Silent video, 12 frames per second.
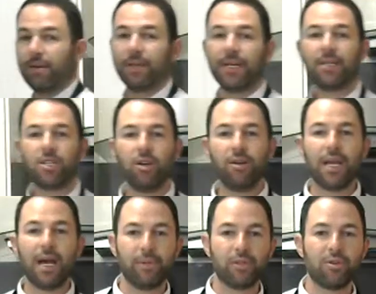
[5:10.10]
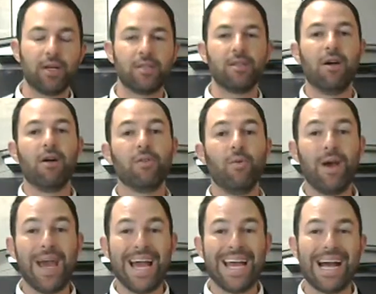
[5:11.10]
I'm going to show you a couple tricks along the
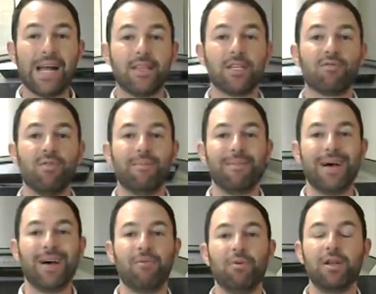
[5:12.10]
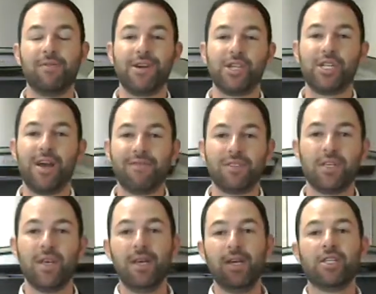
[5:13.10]
way. I got this from one of our
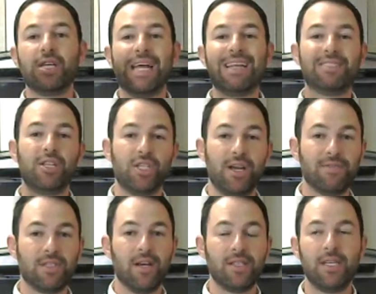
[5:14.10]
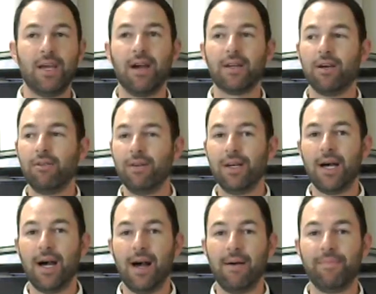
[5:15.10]
chefs. Shout out to Chef Santiago.
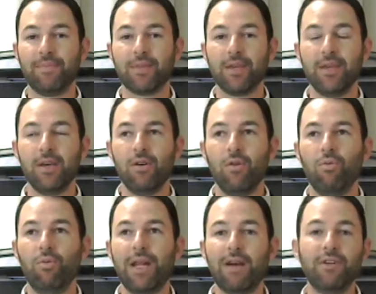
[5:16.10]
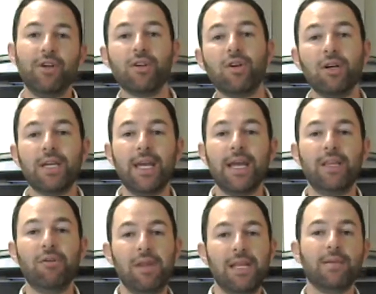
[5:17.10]
Whenever you're cooking and
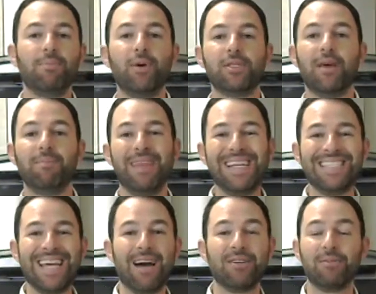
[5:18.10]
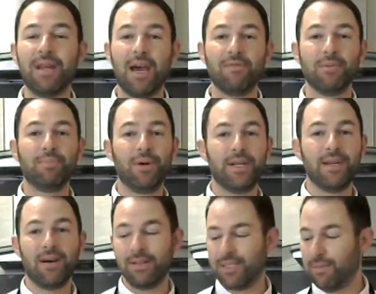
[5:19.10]
you need to put something down, don't ever put it
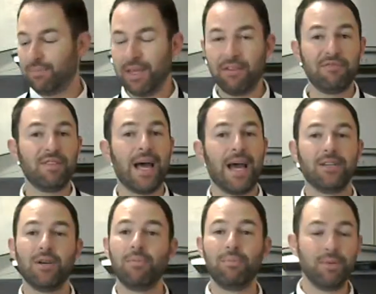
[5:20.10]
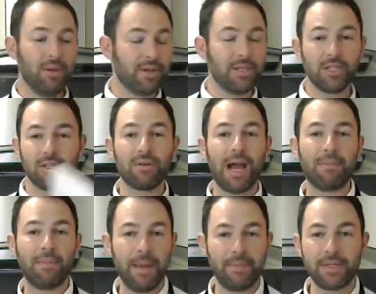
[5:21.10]
on something flat. You can just grab
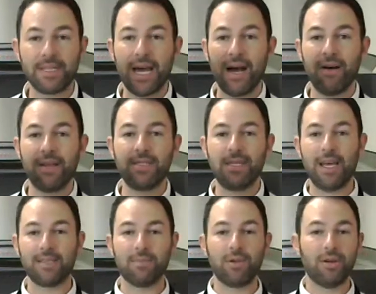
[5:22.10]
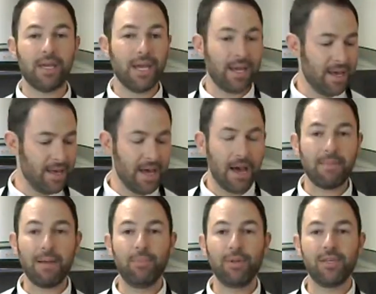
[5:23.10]
a paper towel and see as I'm cooking, I
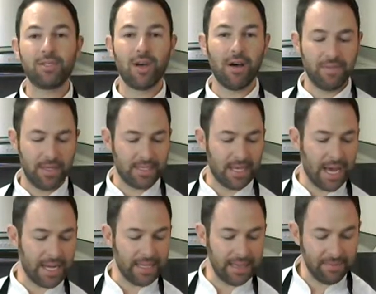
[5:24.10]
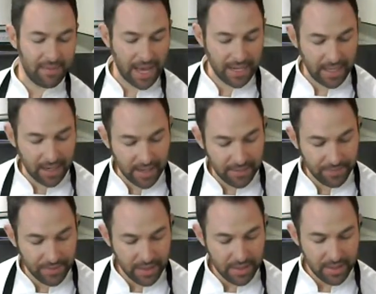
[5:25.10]
might put this off to the side and leave that here.
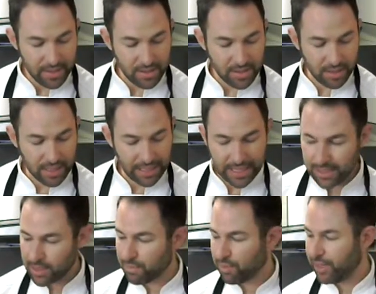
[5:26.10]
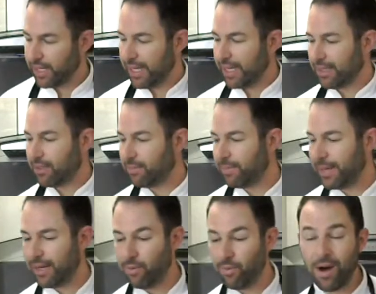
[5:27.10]
So I'm gonna let this preheat a little
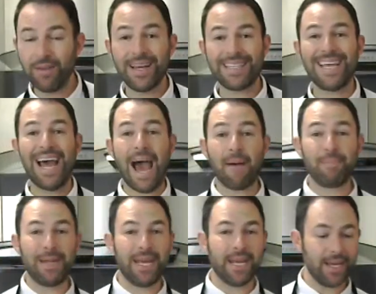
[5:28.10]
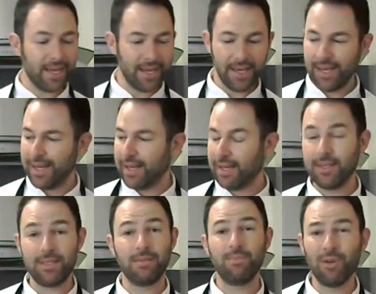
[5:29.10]
bit. While that's happening,
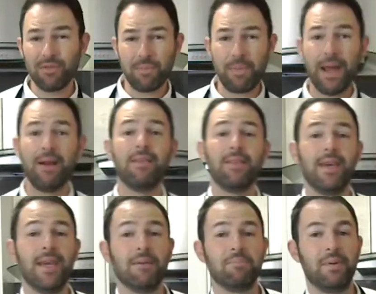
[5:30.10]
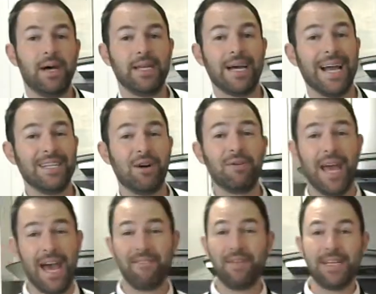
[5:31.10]
this is more of a parent thing, but I don't
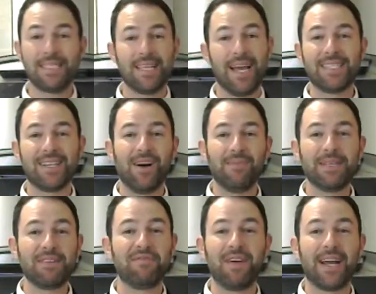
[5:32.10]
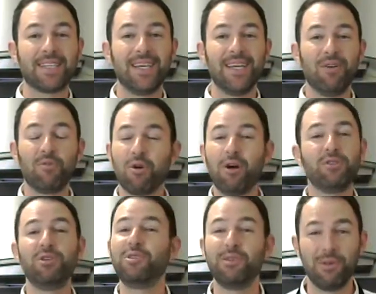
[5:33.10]
have any sliced almonds. In fact, we're all
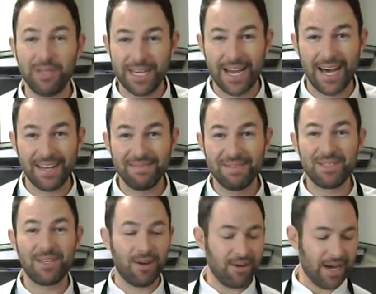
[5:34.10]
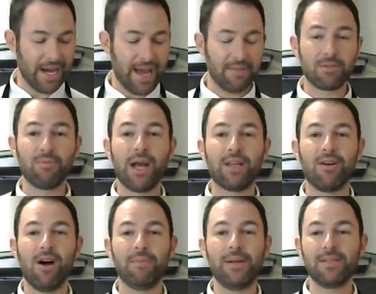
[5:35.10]
just using what you got. So I have some regular
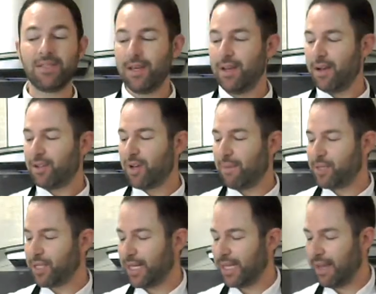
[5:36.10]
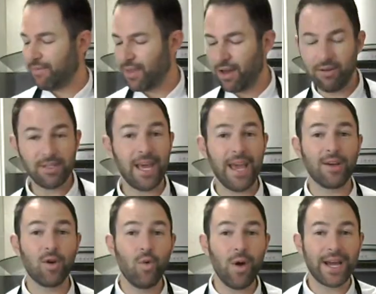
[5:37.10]
almonds. So I'm just gonna give those a
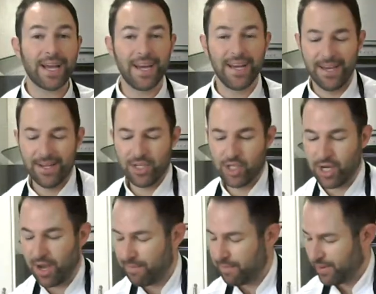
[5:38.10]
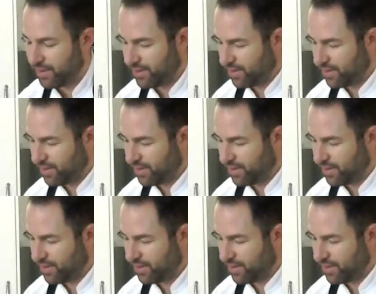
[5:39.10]
quick chop.